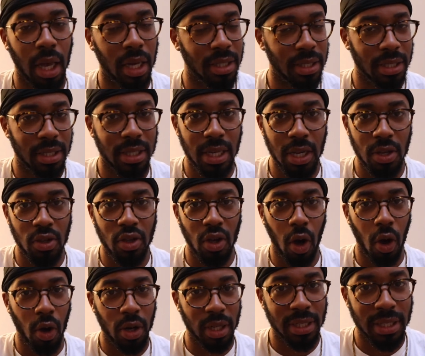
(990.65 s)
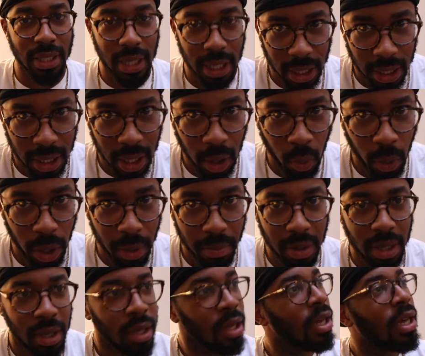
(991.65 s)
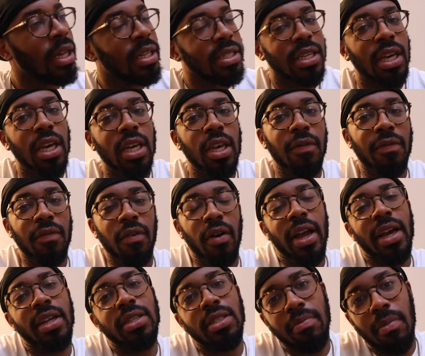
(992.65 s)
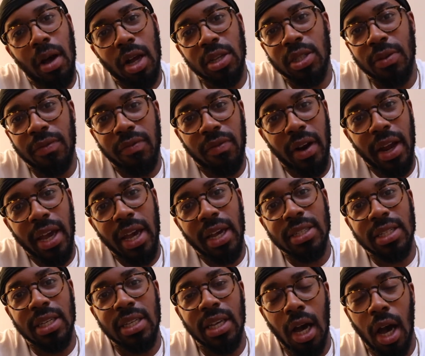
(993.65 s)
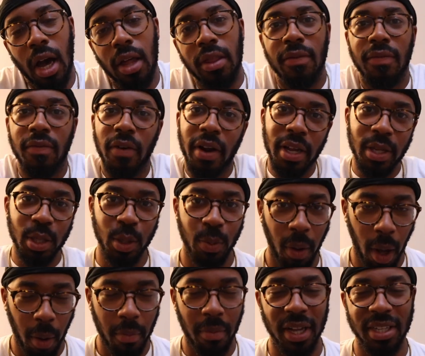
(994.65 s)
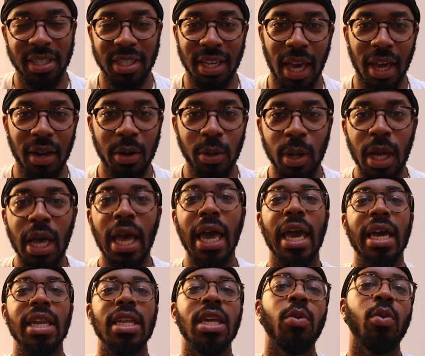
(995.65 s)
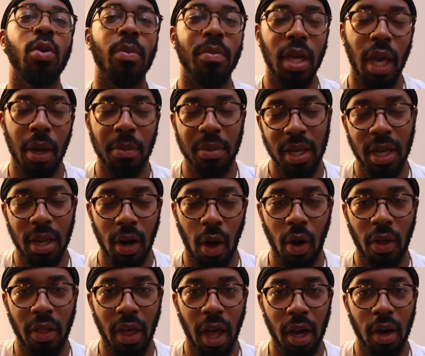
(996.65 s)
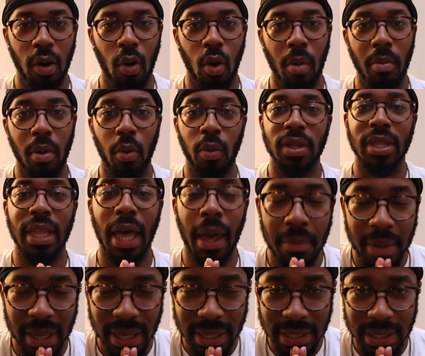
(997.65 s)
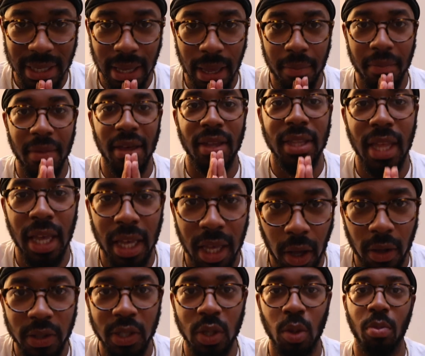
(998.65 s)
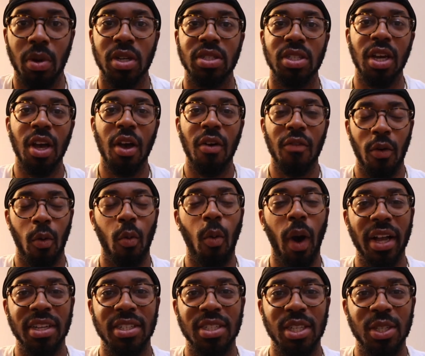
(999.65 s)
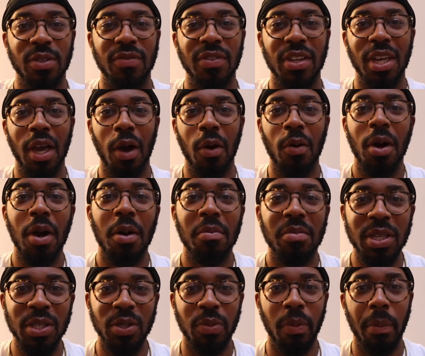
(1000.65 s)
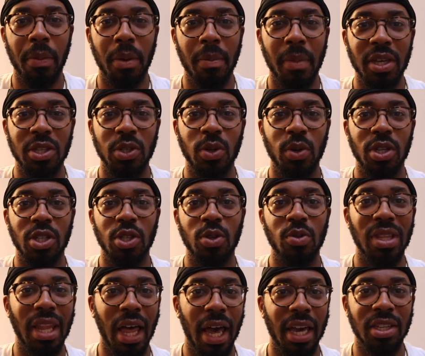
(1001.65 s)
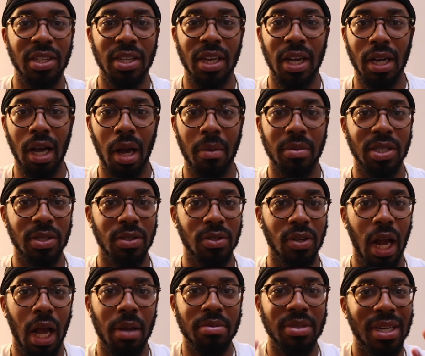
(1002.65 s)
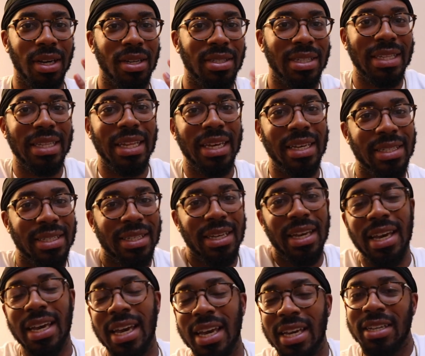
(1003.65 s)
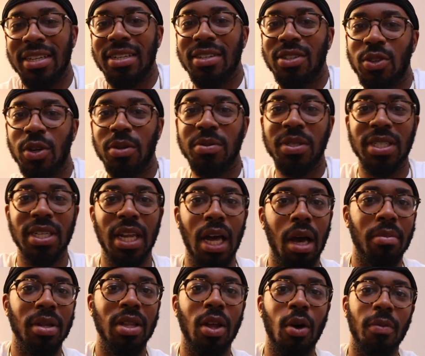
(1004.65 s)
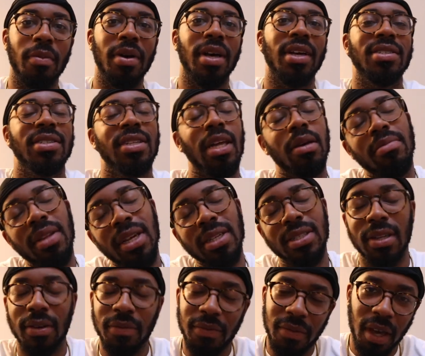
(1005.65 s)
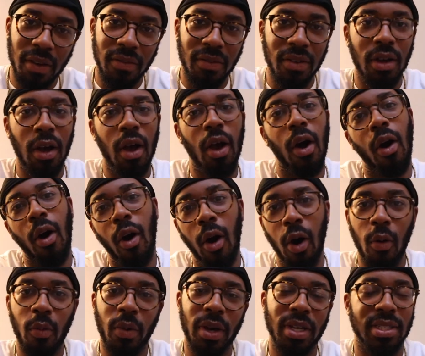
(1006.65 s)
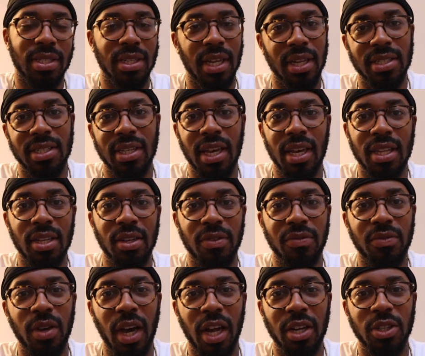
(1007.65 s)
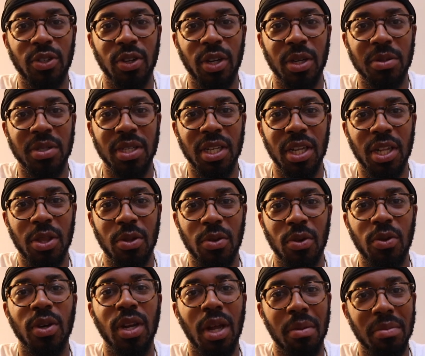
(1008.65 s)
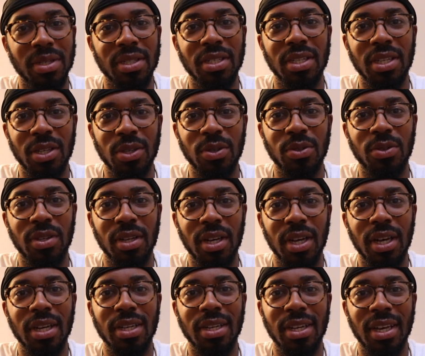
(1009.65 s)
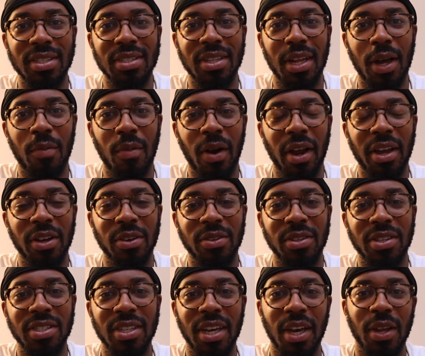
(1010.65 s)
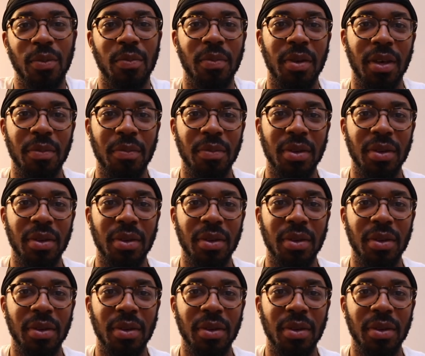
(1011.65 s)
I just need y'all to stick in there with me. Tell your friends about your friends and your other friends about my channel, and then we'll be able to get all that going. But with that being said, man, thank y'all so much for watching this video. Please remember to make sure that you like, share, comment, subscribe. Check out the links in the description down below, man. Stay blessed, stay favored. Always stay tailored. If you got a dream, see it through, and I'm gonna see you next time right here on this channel, man.